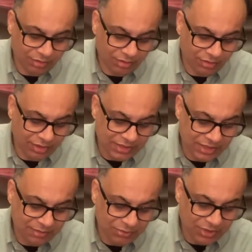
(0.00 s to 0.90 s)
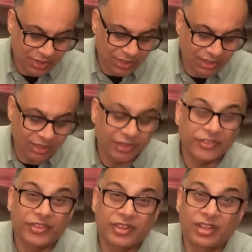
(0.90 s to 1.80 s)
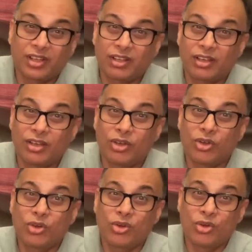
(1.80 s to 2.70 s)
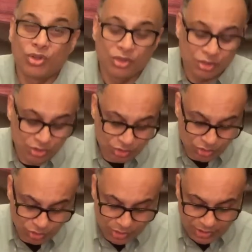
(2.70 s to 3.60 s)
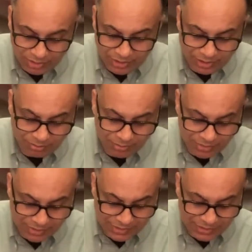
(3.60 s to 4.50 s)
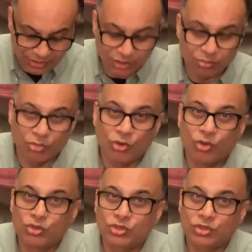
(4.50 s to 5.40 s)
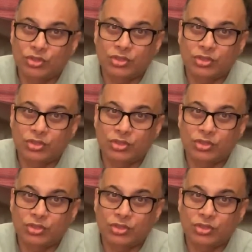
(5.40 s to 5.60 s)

on the same side as the logo, so that like these are the most